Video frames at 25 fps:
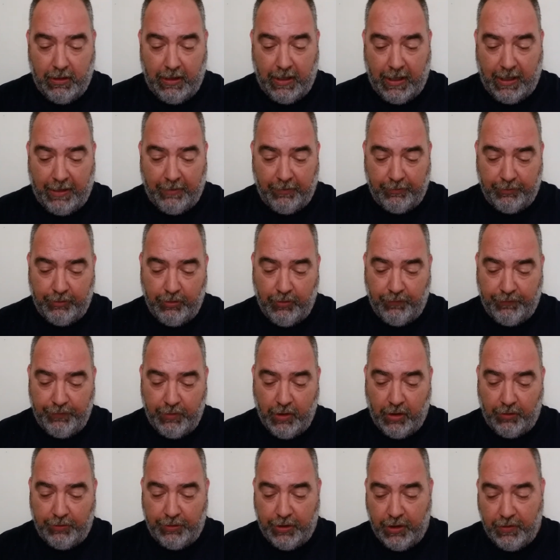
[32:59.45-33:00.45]
don't know if
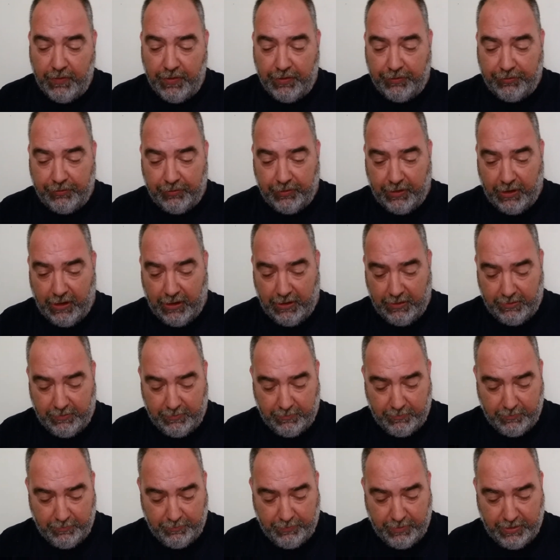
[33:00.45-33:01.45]
y'all know this or not,
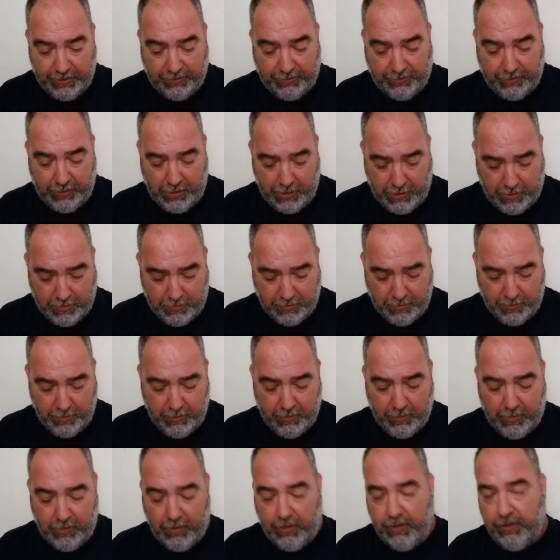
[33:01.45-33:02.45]
but
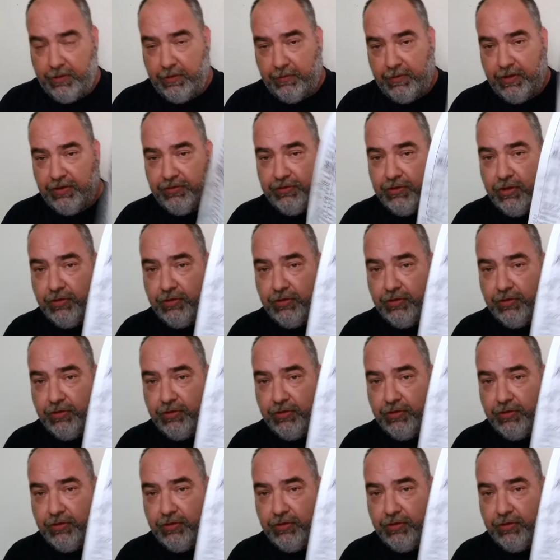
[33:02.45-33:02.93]
there is no